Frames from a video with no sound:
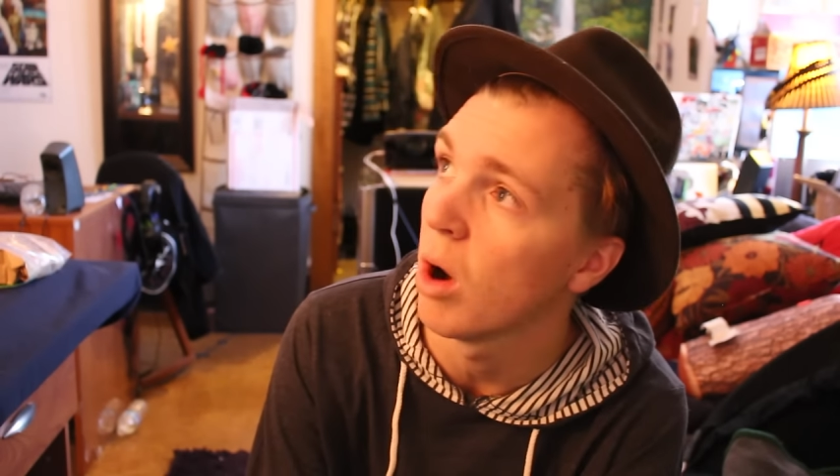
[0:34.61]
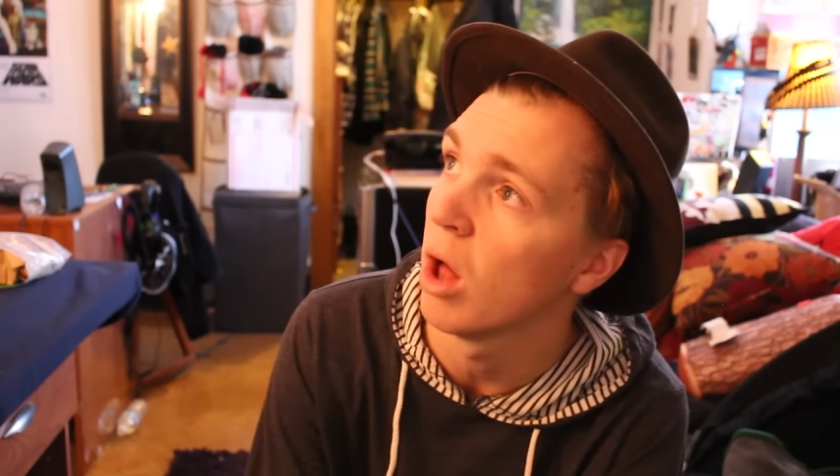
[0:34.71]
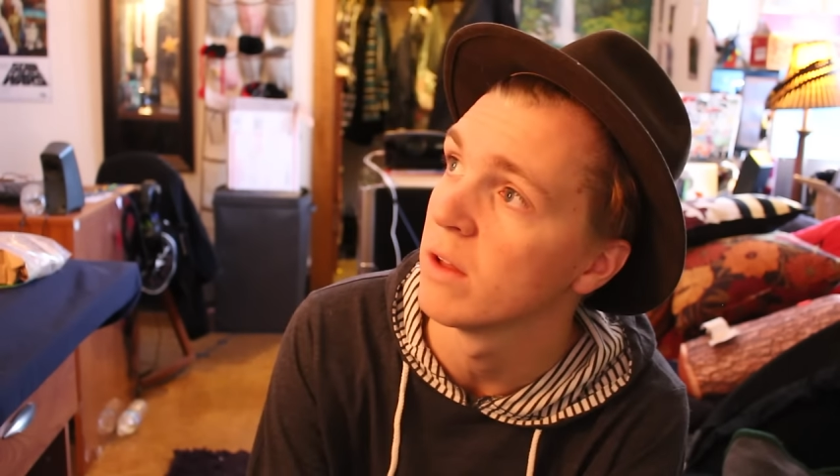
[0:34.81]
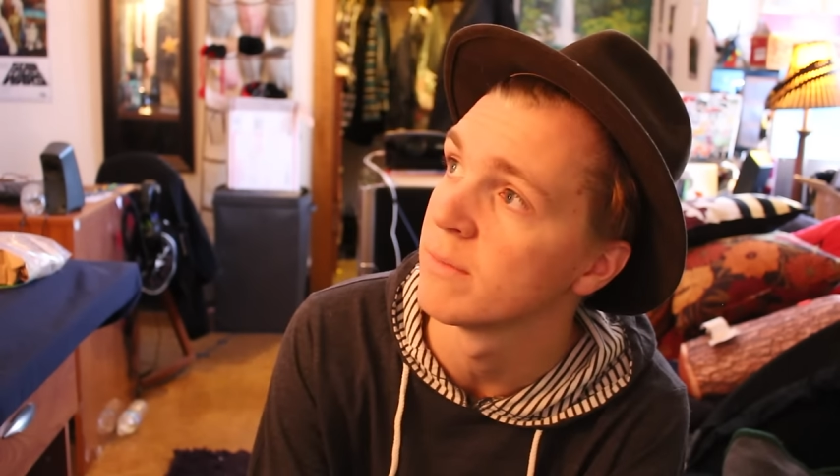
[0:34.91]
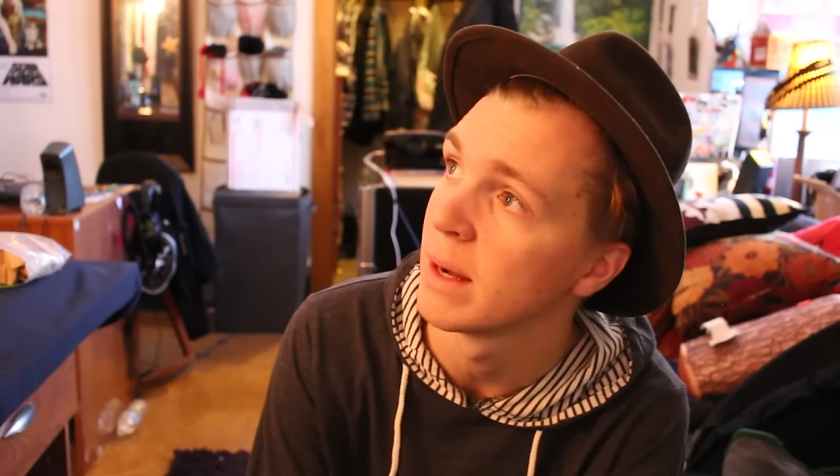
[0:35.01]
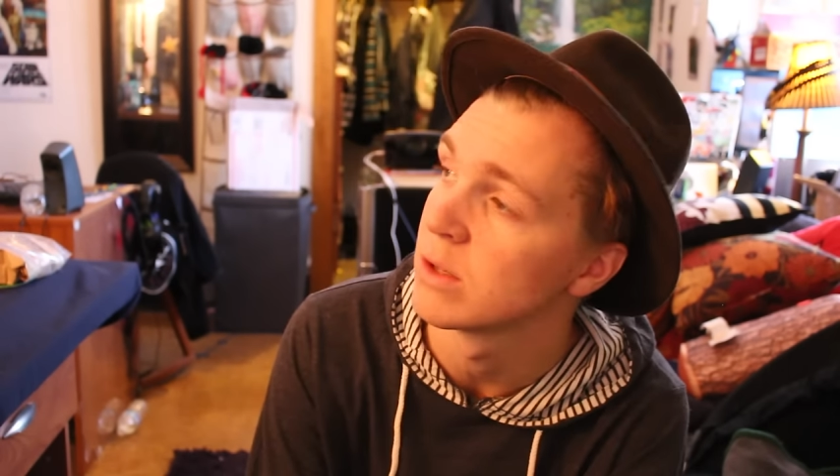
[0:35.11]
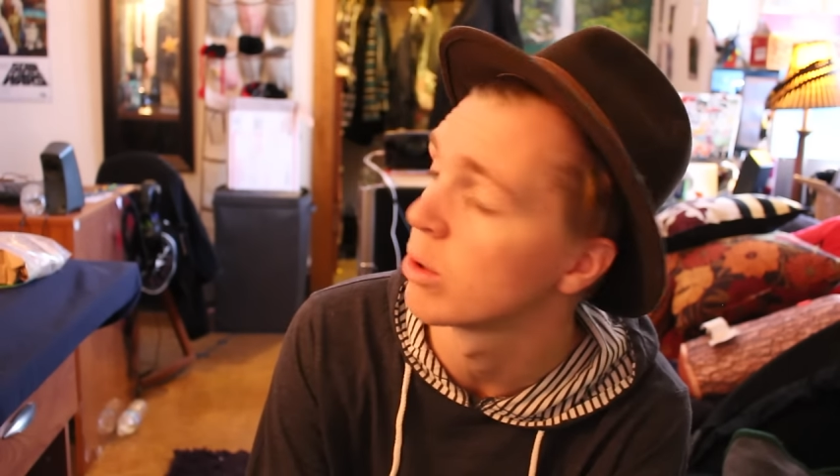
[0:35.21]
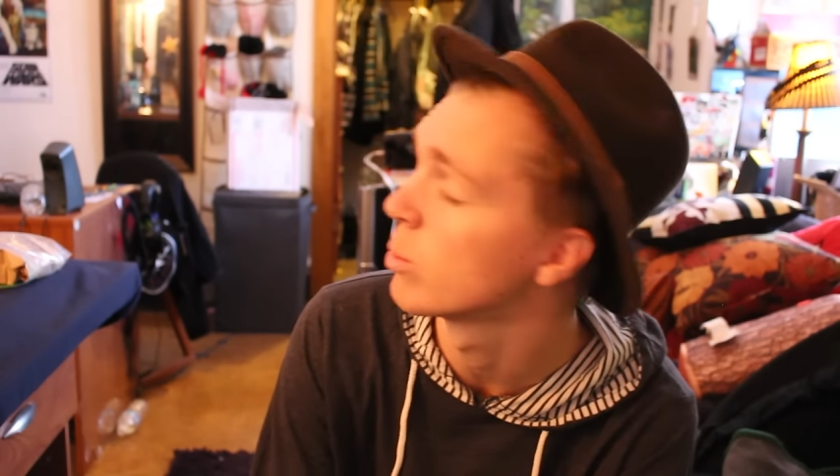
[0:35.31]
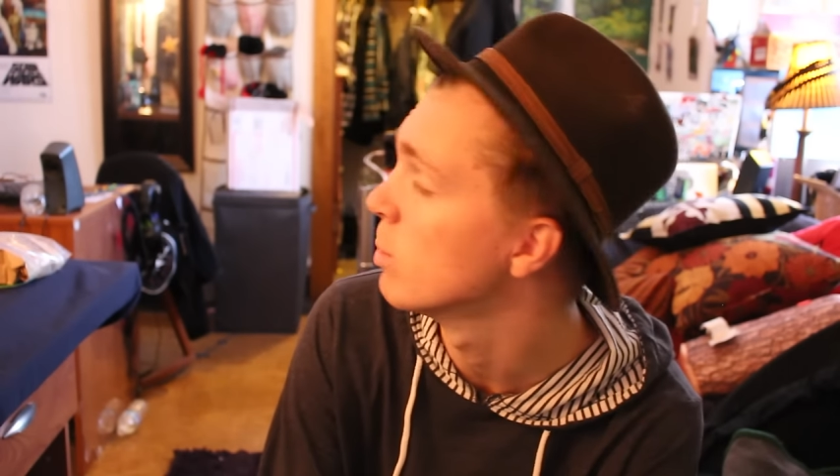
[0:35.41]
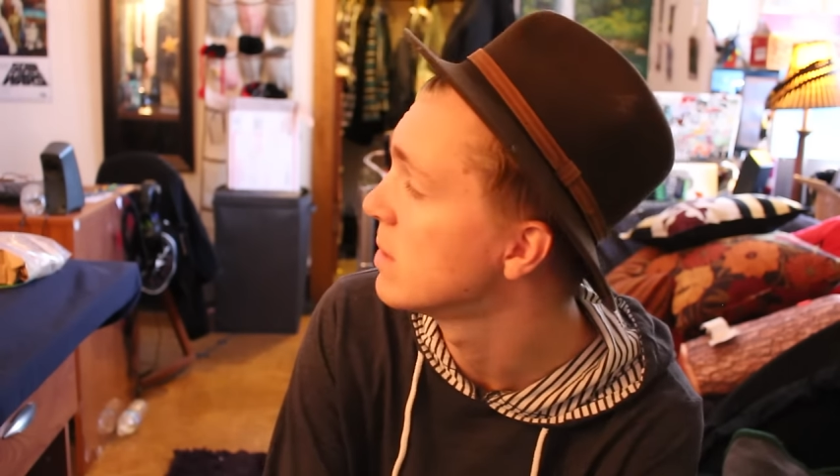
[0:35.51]
all of my
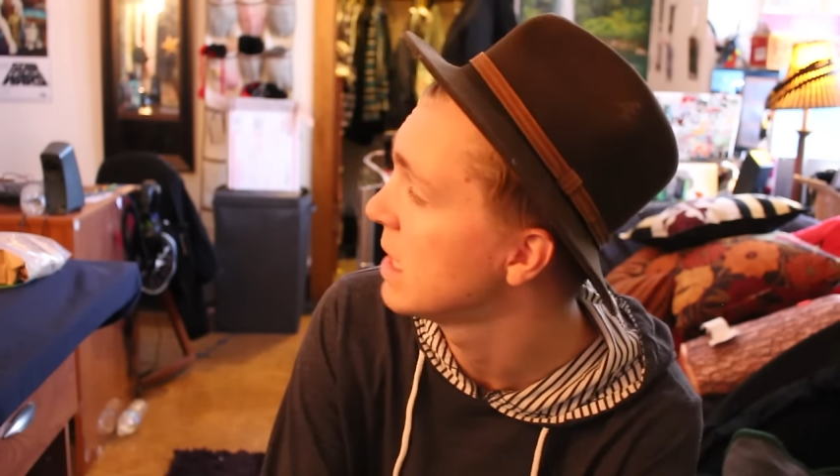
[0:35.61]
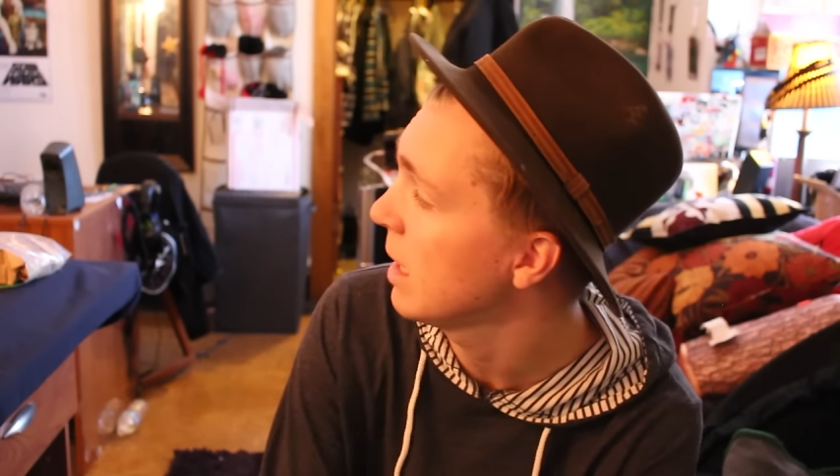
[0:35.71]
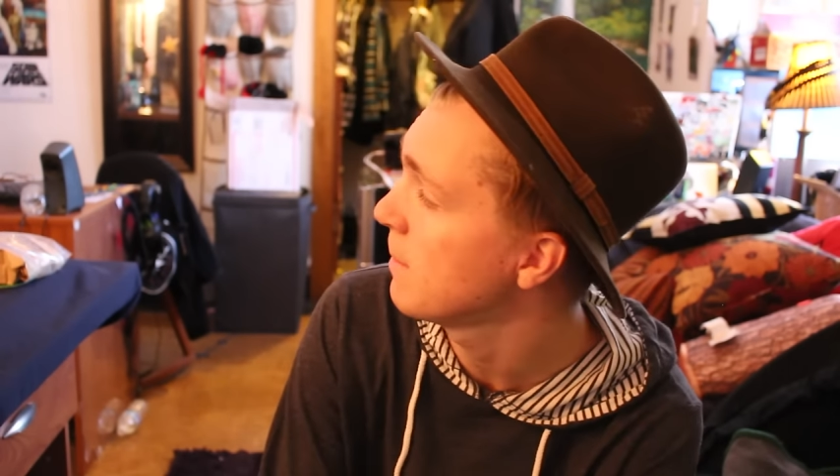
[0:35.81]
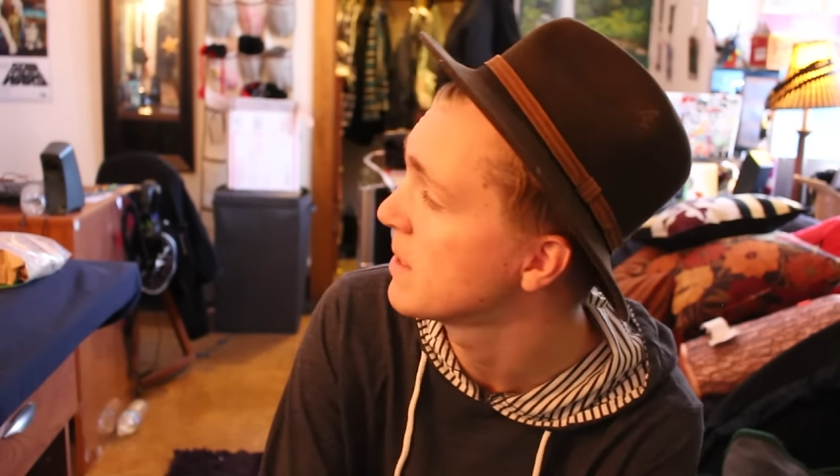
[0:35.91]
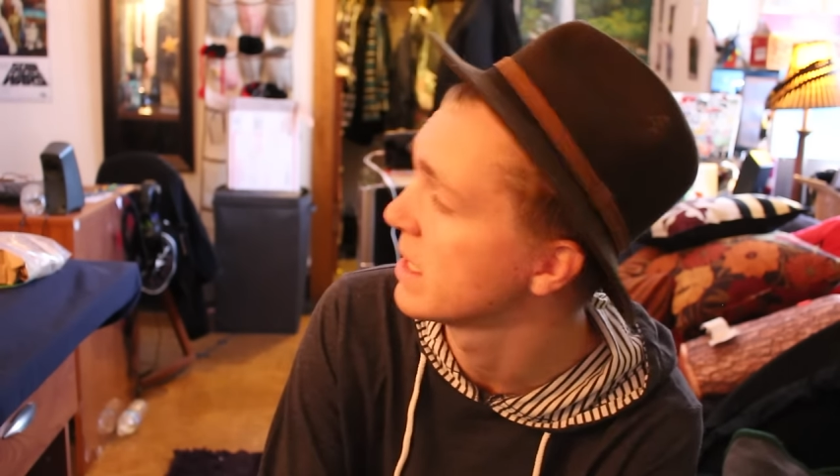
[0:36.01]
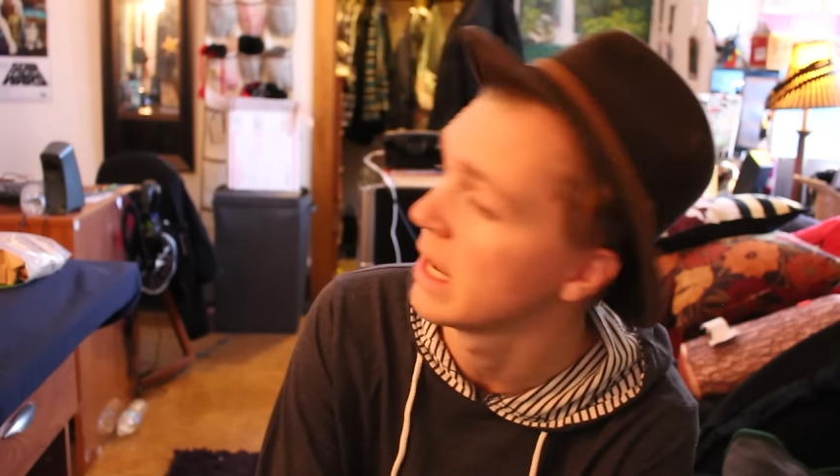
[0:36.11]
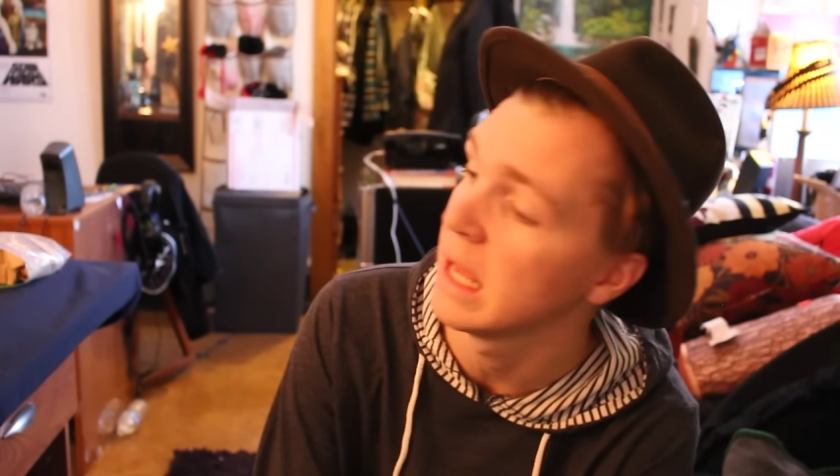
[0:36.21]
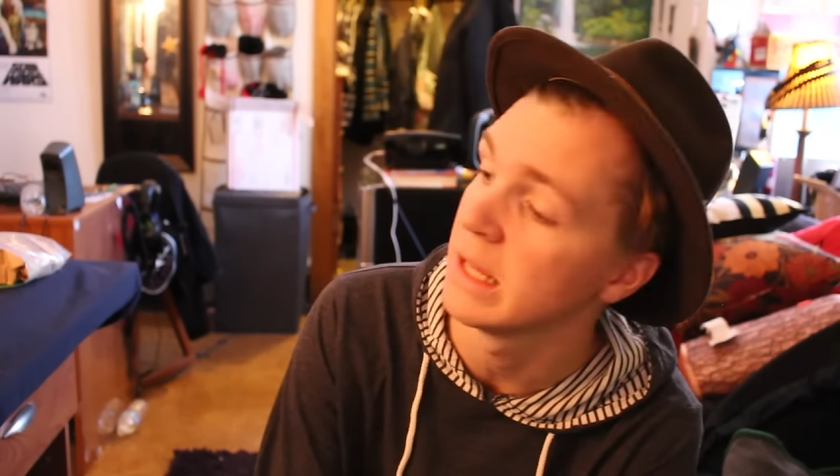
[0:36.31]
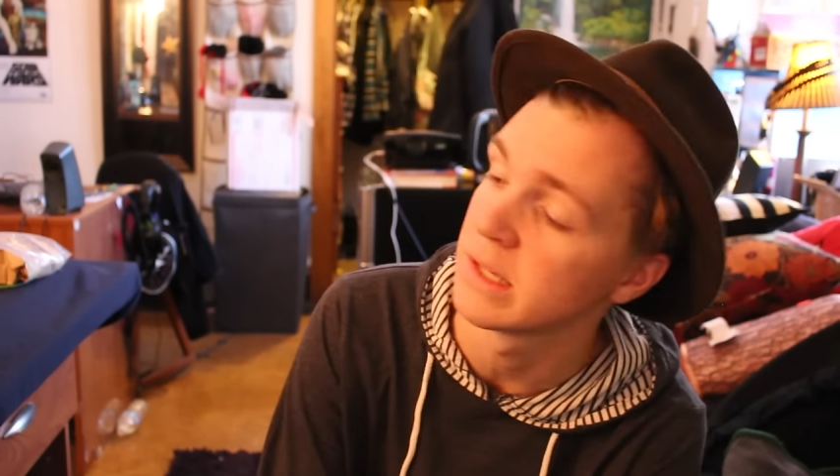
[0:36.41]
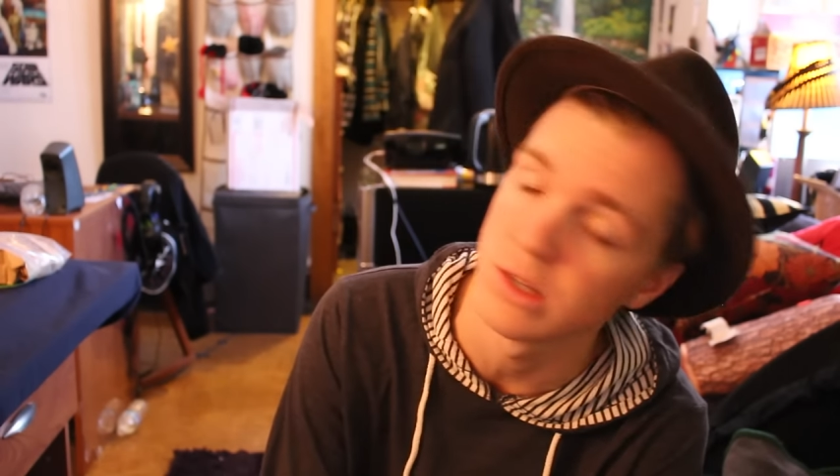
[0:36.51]
dorm room tips and
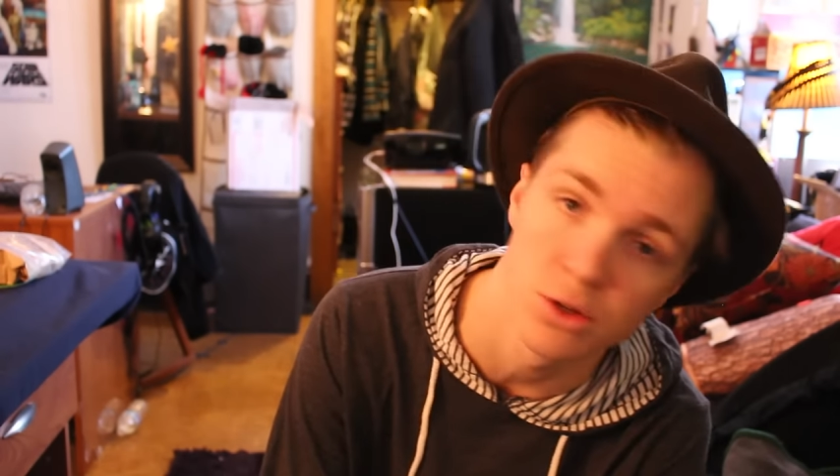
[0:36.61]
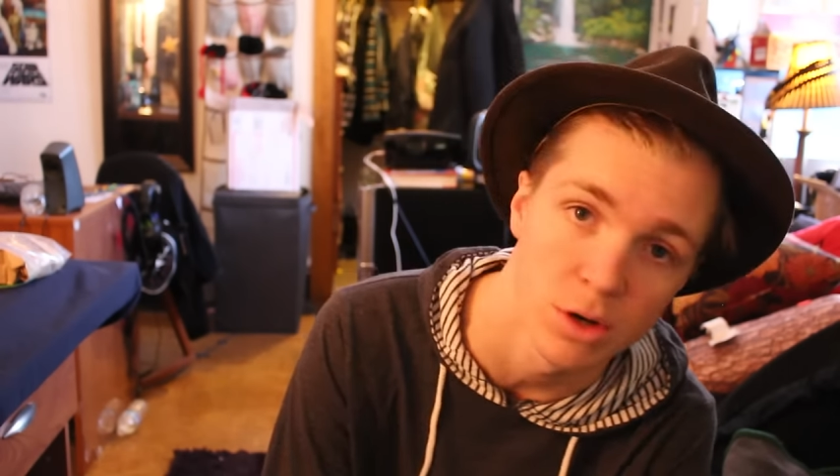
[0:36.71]
hints and